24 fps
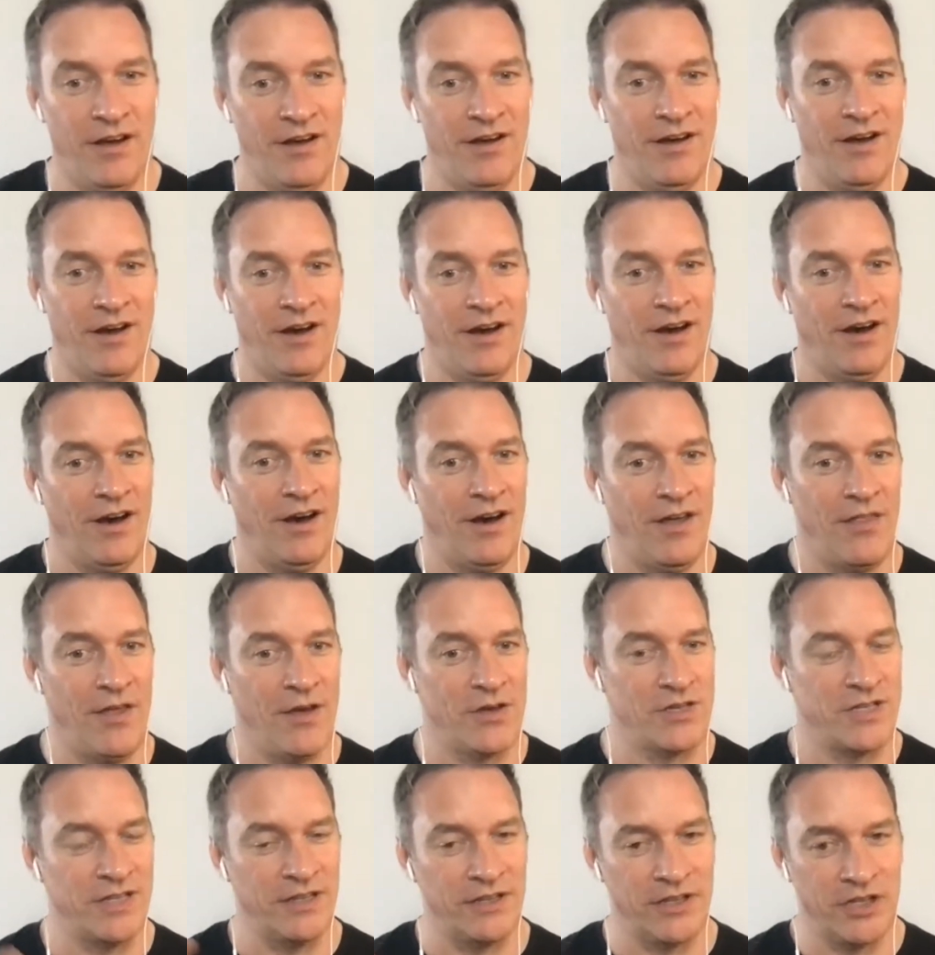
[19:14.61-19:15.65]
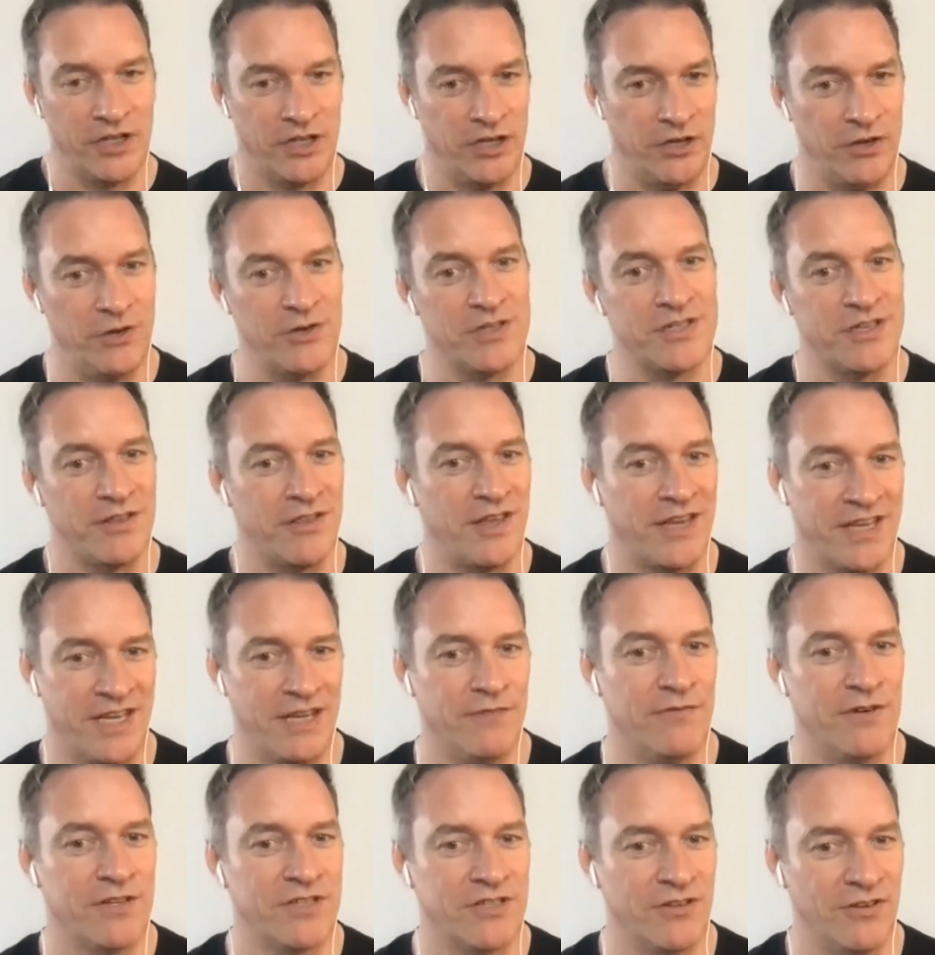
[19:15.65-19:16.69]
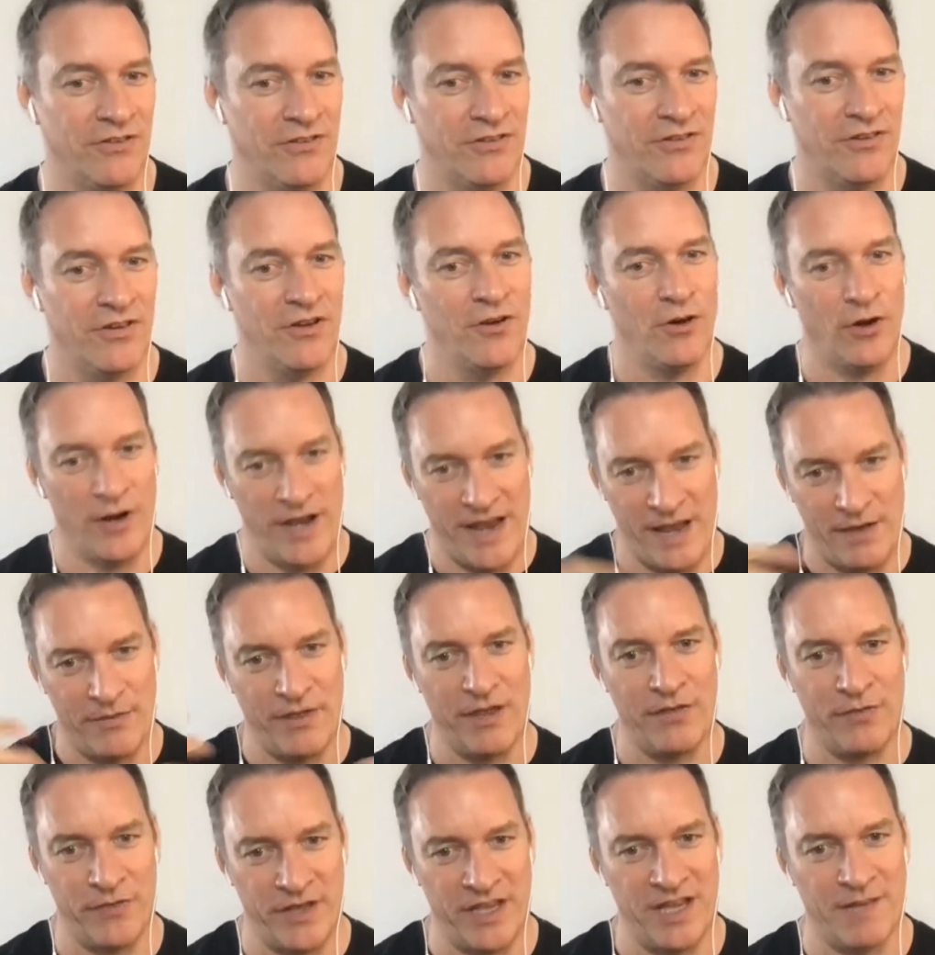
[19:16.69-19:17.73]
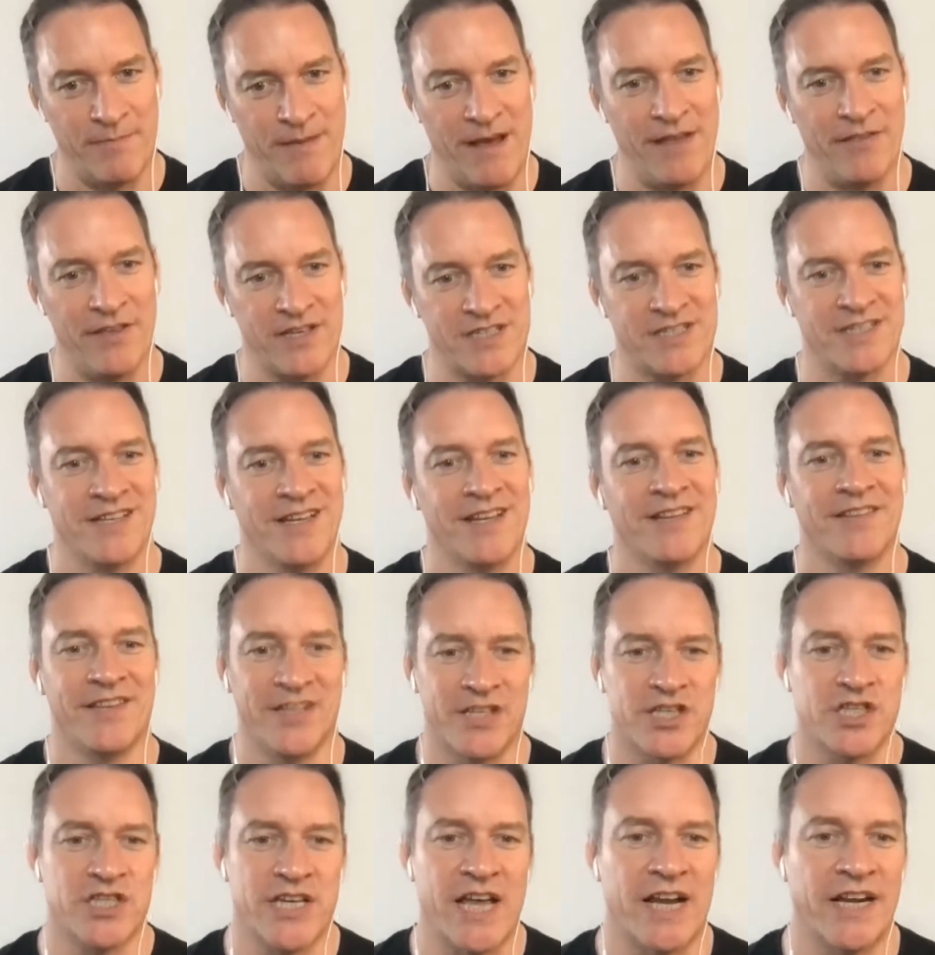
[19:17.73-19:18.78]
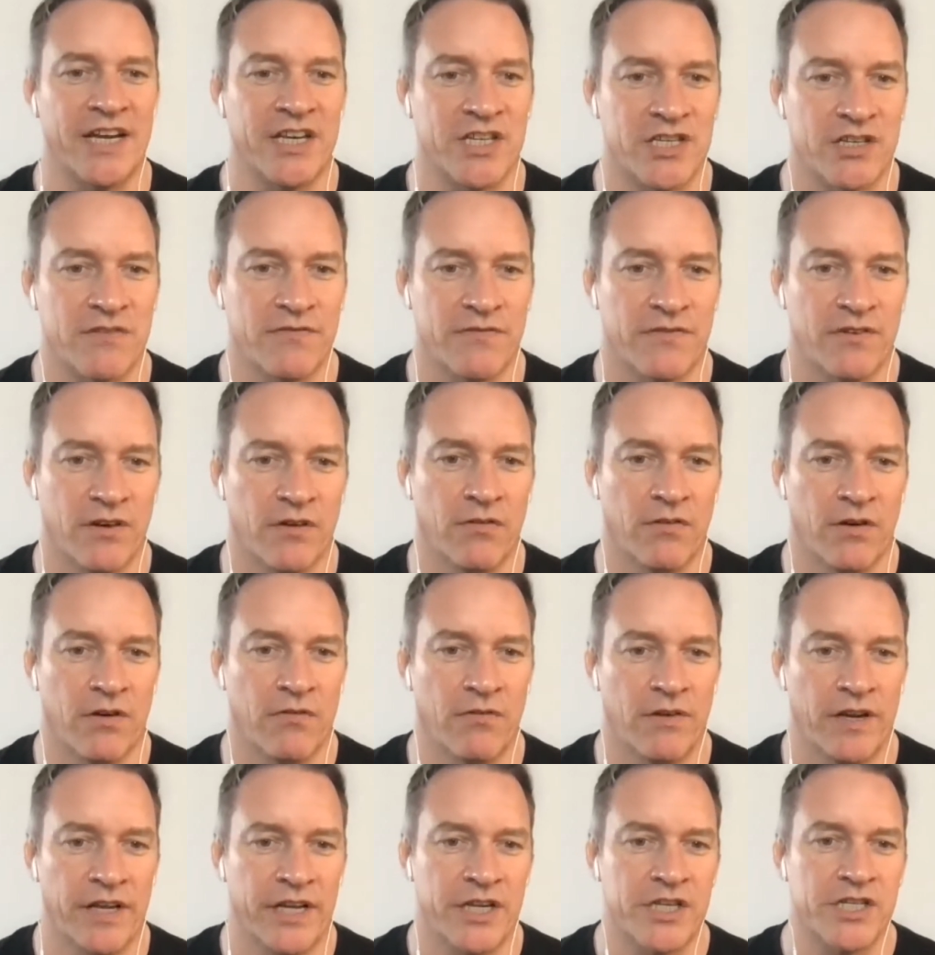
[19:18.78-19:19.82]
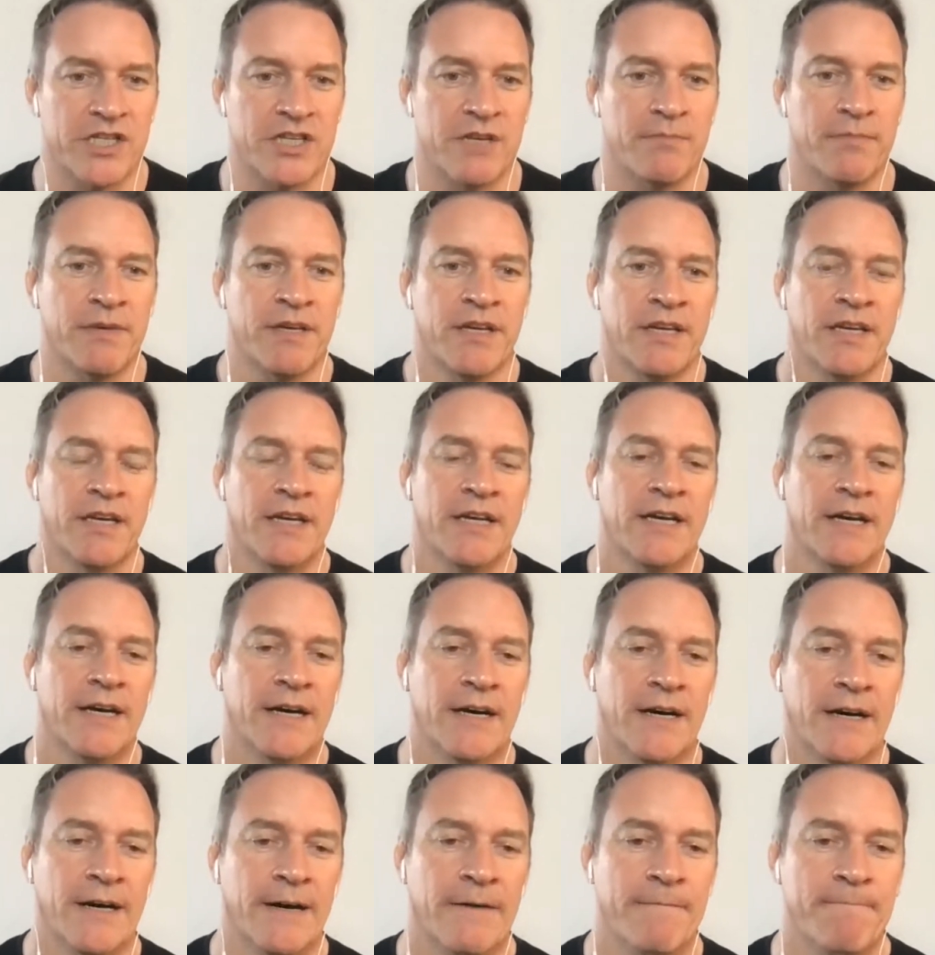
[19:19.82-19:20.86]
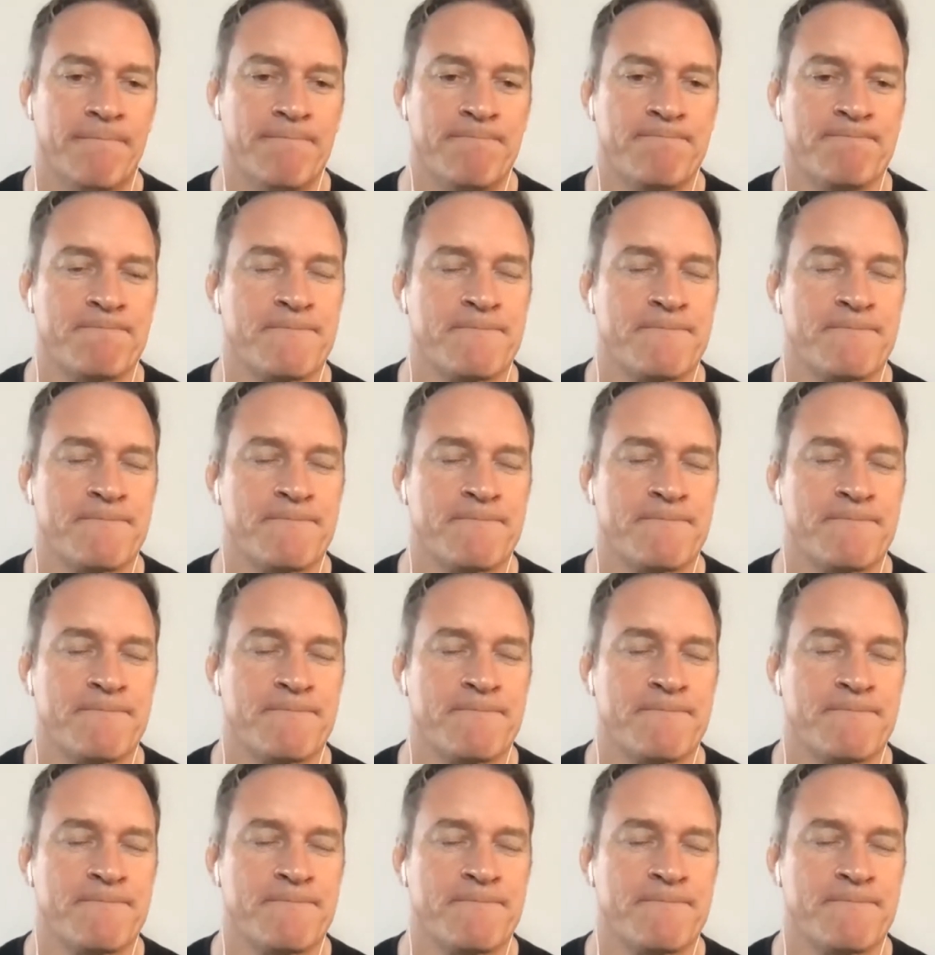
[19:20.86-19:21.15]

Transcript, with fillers: Uh, are those little cues that they give us on on how mm-hmm. they think about this this challenge of of leadership. Um, mm-hmm.